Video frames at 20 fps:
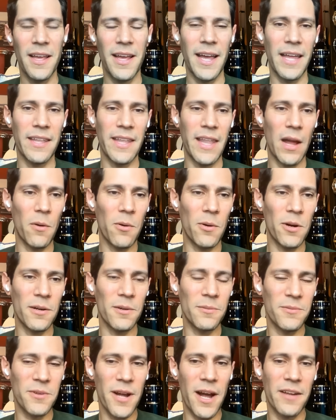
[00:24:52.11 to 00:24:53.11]
And they
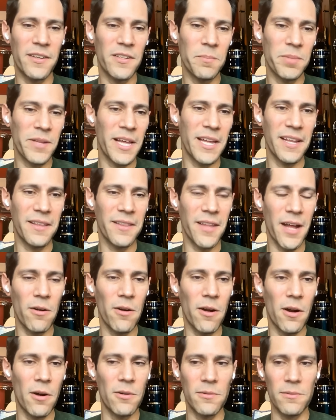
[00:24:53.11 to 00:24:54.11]
were contemplating
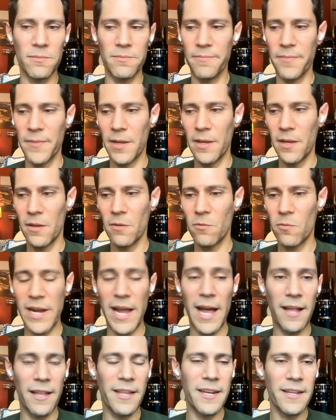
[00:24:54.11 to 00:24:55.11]
their own
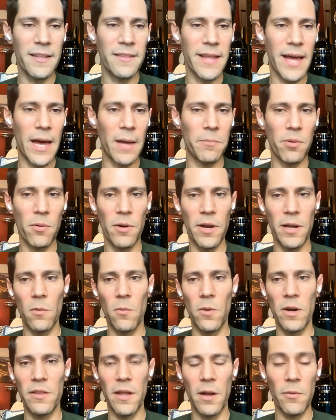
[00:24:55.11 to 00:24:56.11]
reality at that point and
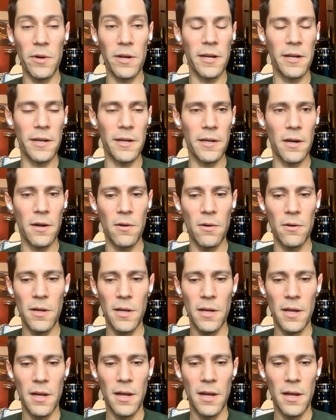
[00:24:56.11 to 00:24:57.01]
where they were going to go.